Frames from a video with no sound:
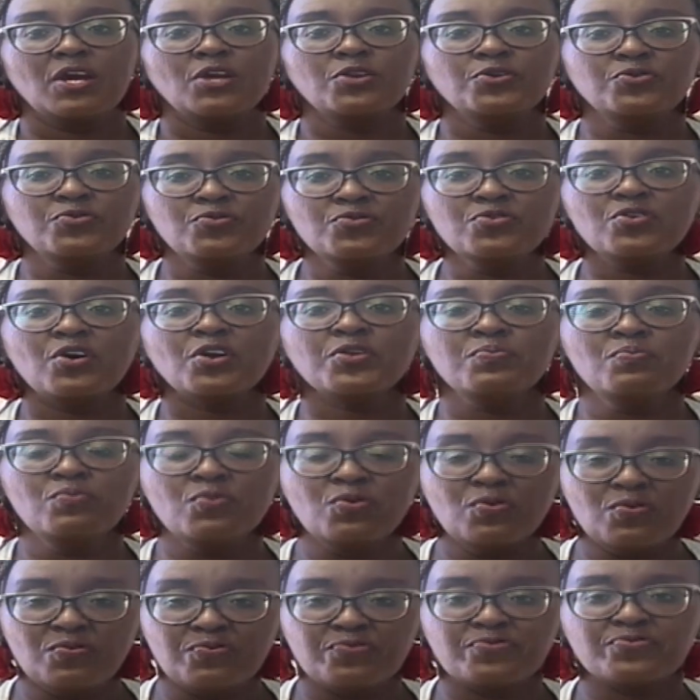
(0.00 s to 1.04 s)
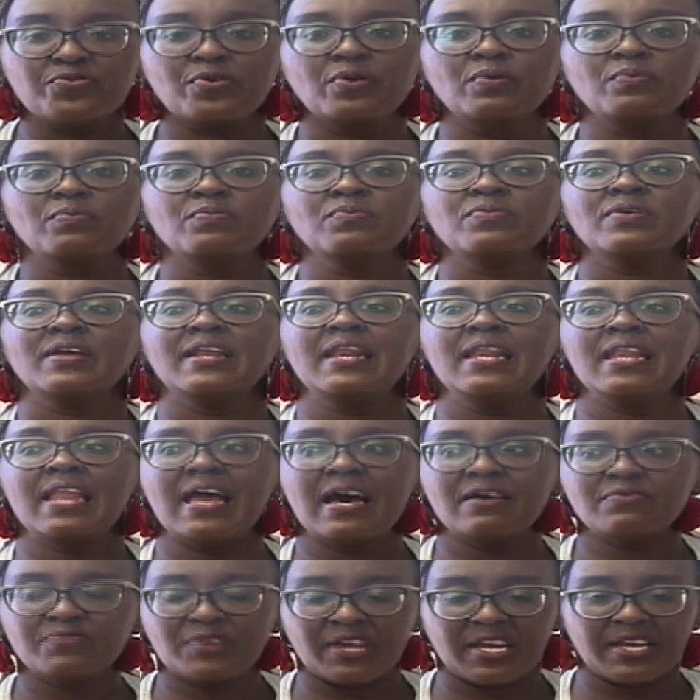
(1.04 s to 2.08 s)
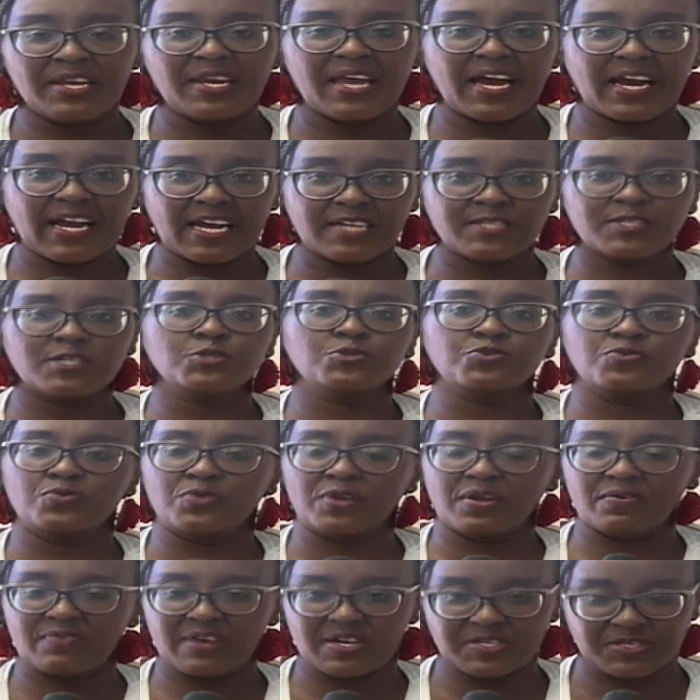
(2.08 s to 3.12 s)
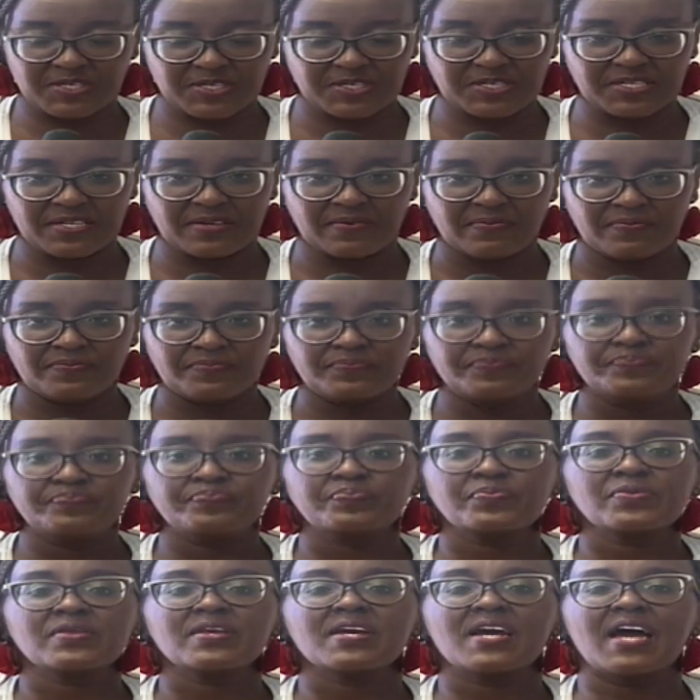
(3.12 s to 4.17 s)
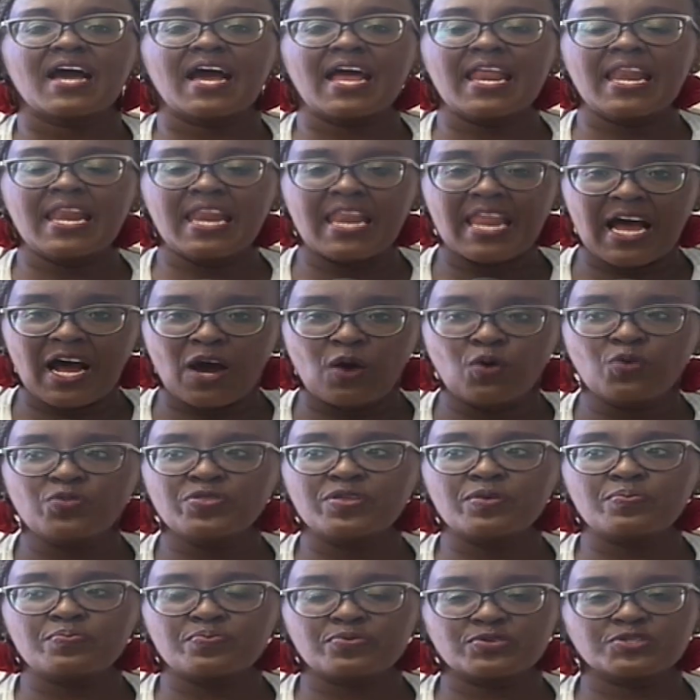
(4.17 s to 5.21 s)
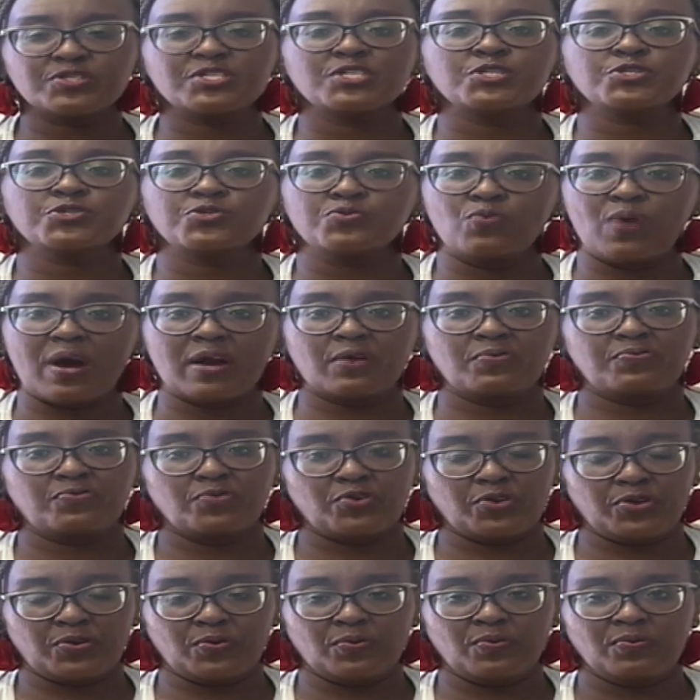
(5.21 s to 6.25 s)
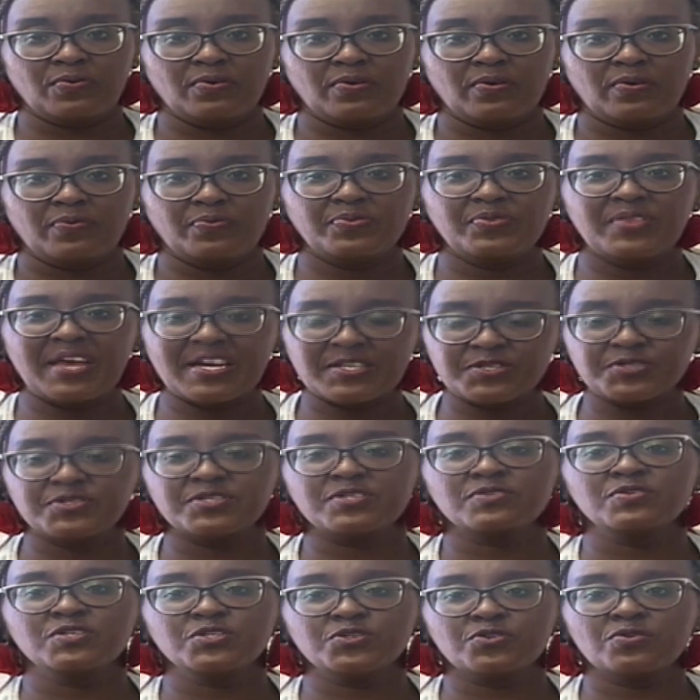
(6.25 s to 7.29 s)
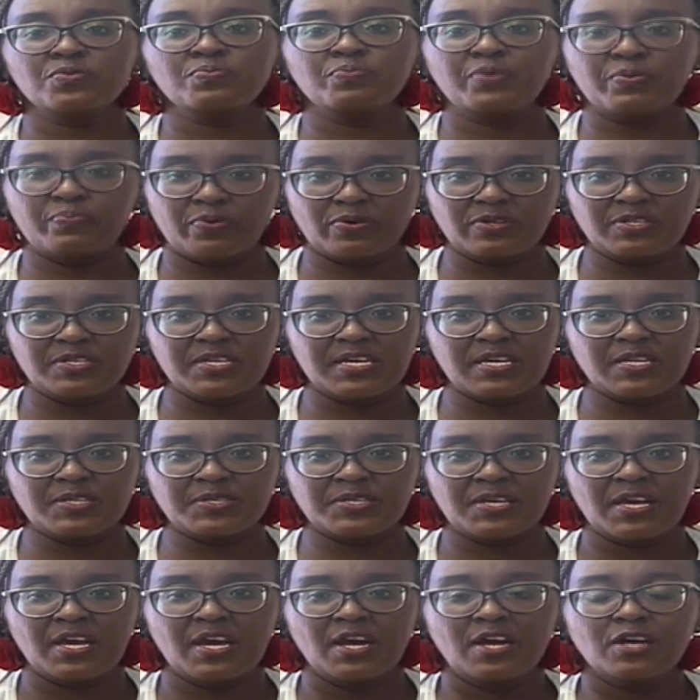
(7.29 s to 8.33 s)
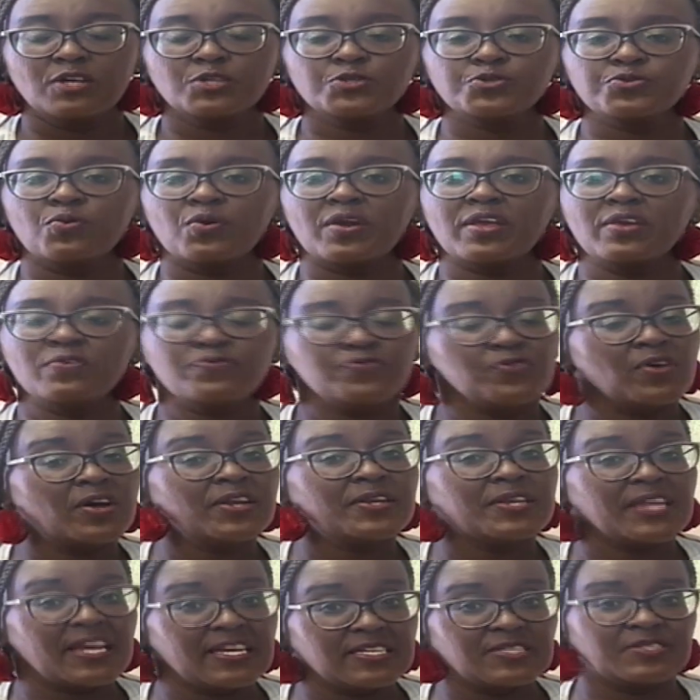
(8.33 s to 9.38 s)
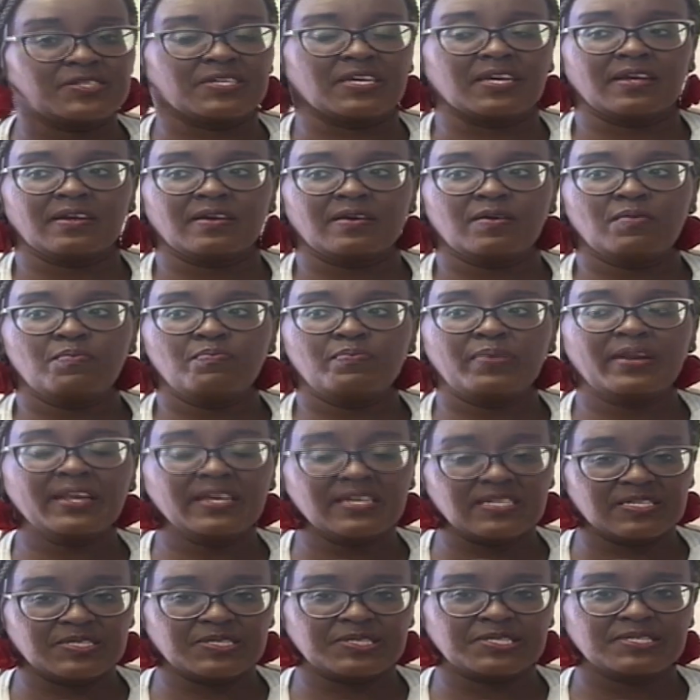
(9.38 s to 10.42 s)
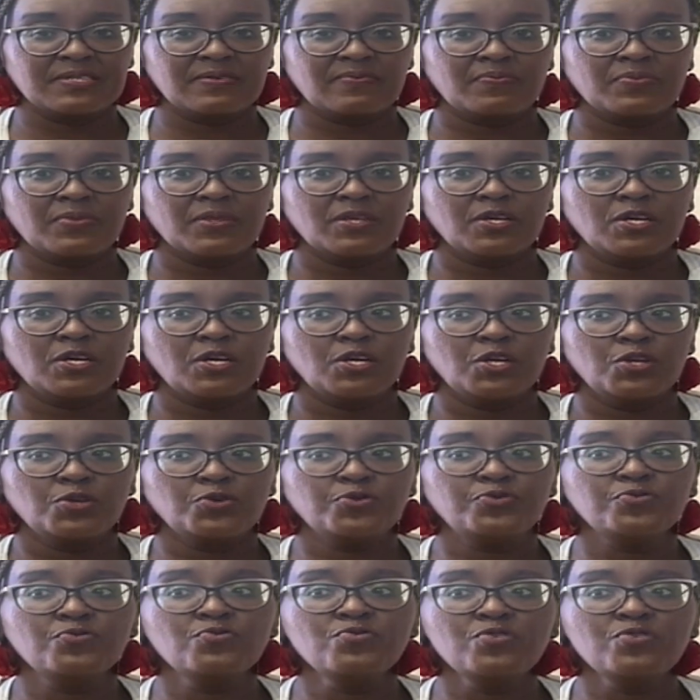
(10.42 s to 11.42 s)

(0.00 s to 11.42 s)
Do not move from love kindergarten to university. Allow the process to work for you. That's the reason people date. So if you are dating, please do